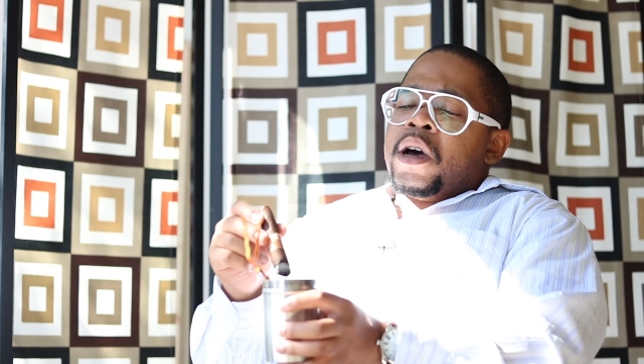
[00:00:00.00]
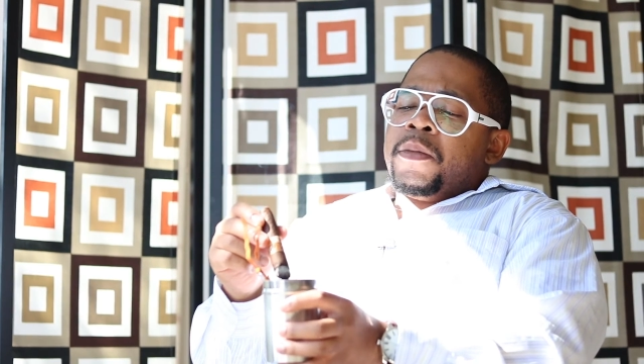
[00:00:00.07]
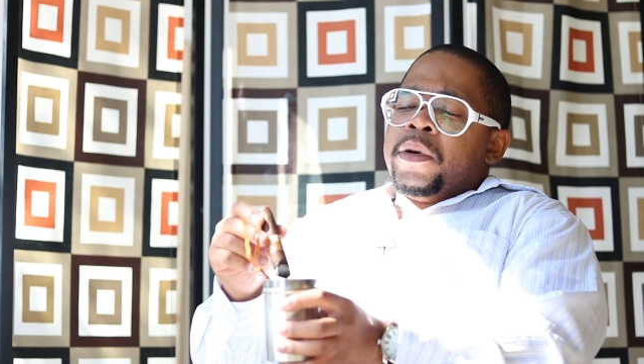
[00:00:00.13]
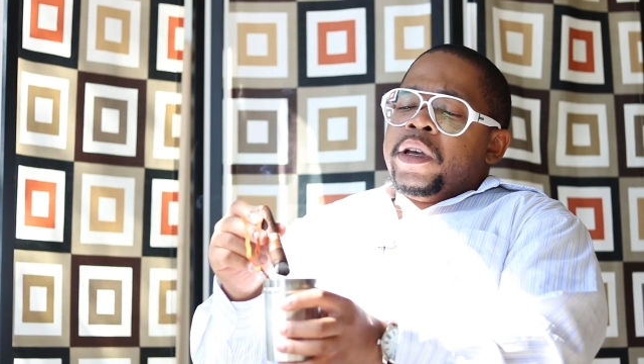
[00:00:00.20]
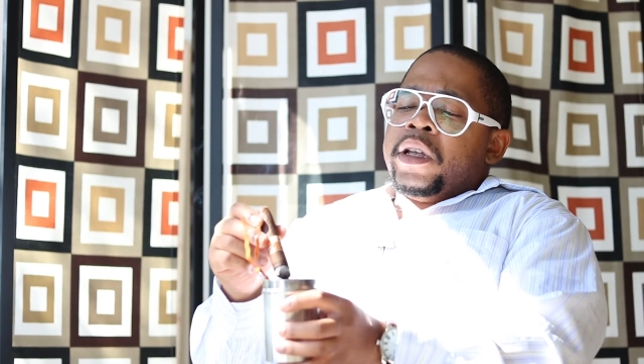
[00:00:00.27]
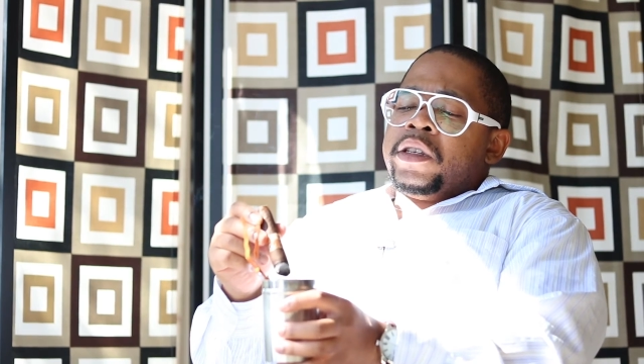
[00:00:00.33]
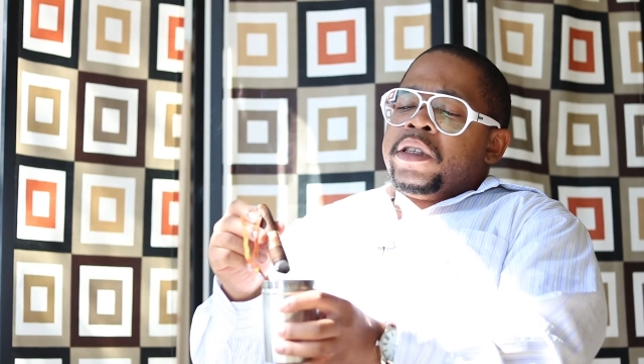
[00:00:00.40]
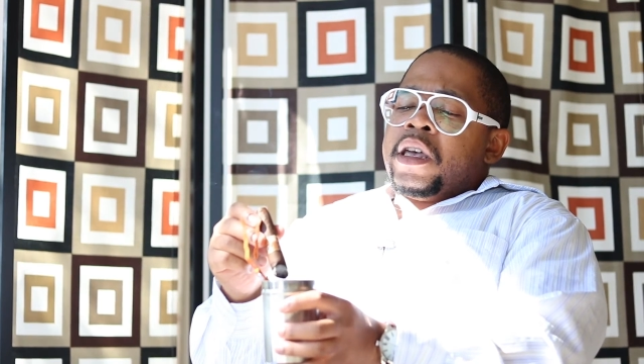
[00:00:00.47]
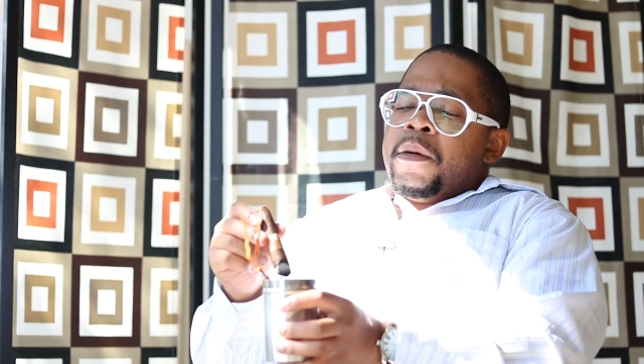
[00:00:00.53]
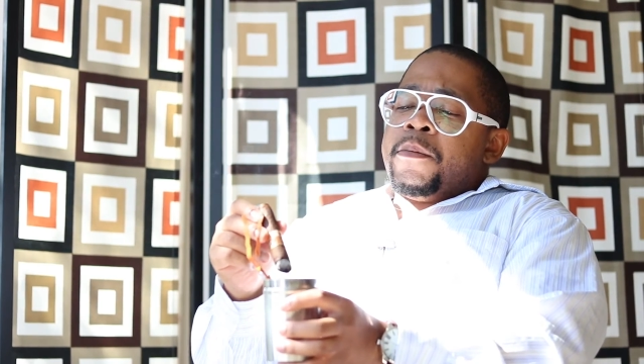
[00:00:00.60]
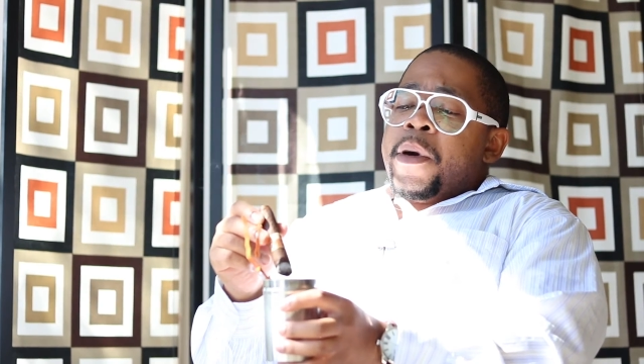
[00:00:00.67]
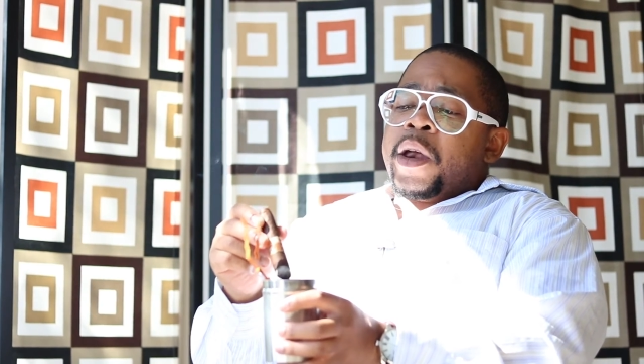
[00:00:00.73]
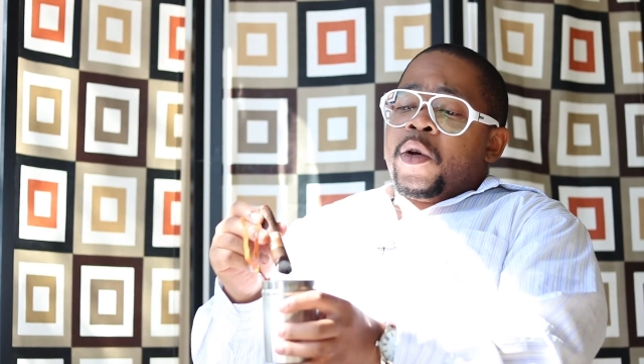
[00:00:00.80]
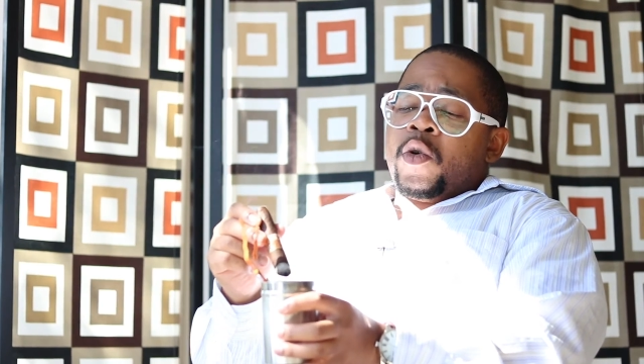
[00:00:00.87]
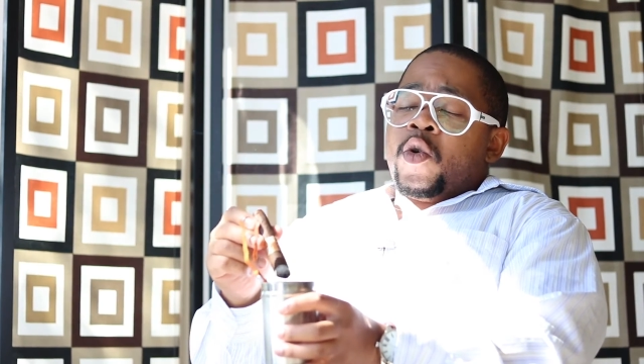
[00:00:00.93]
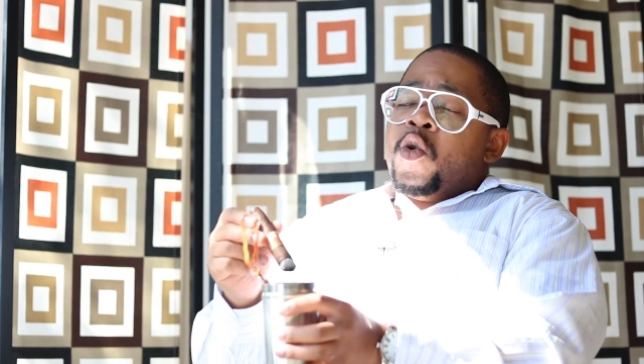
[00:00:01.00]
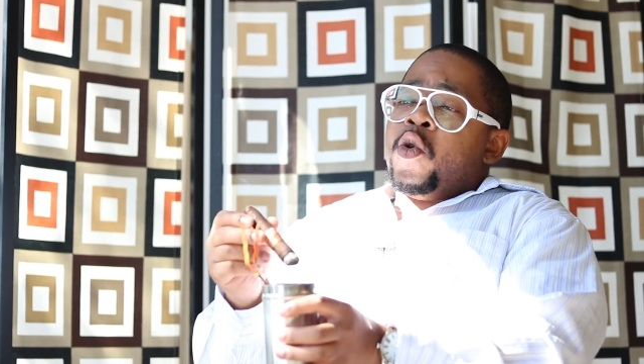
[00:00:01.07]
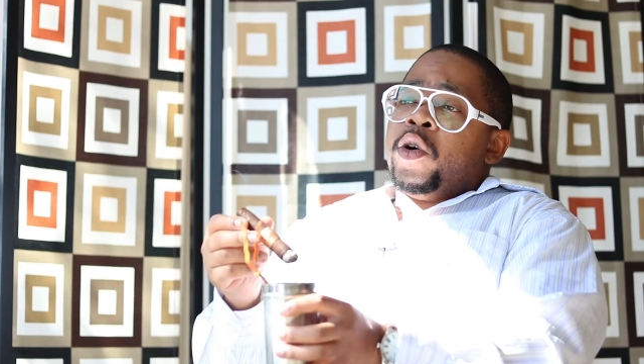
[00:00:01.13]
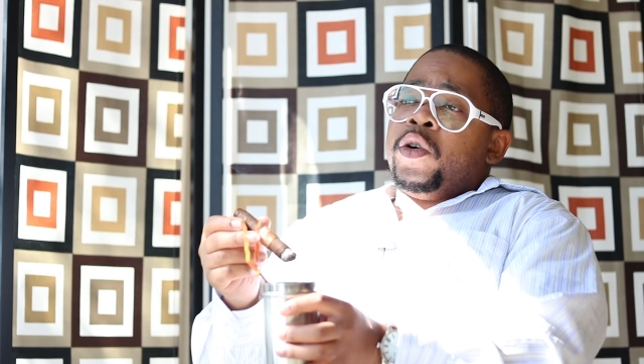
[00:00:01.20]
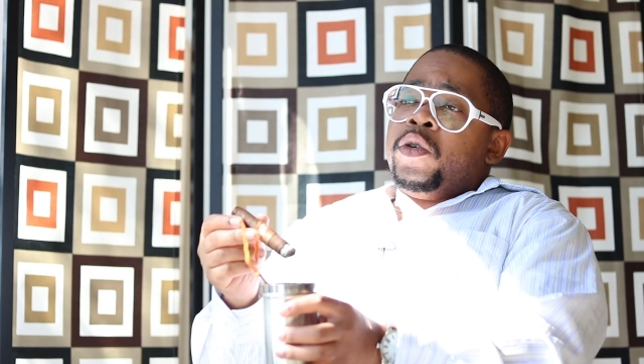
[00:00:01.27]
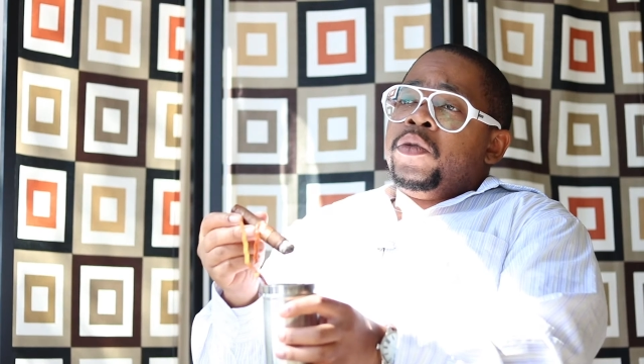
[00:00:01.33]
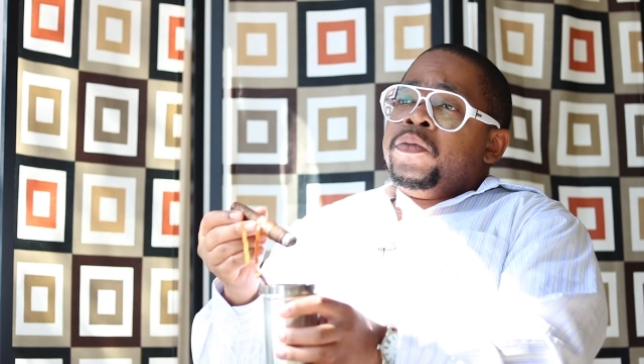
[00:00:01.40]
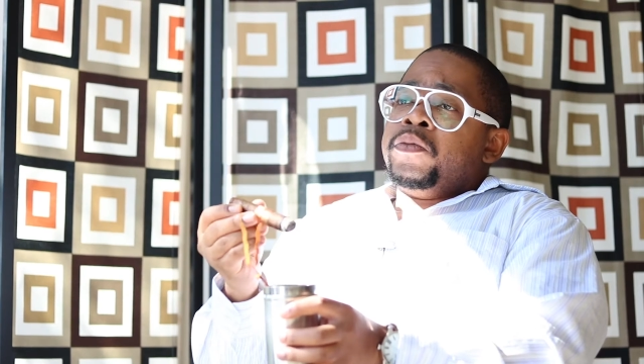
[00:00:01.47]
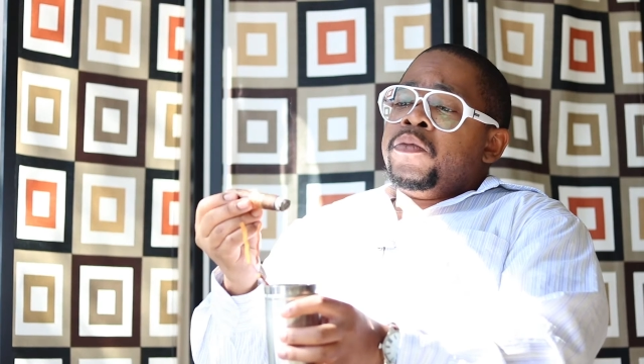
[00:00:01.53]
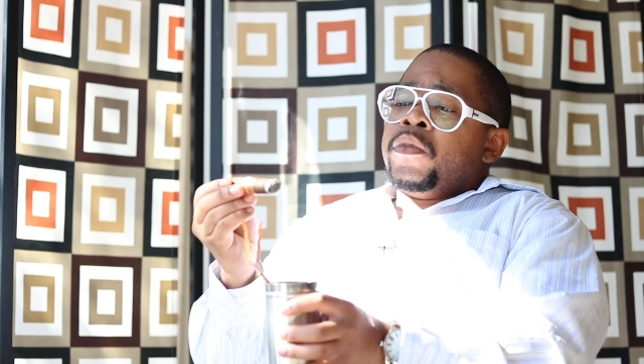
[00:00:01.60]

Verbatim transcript: up against that metal coil.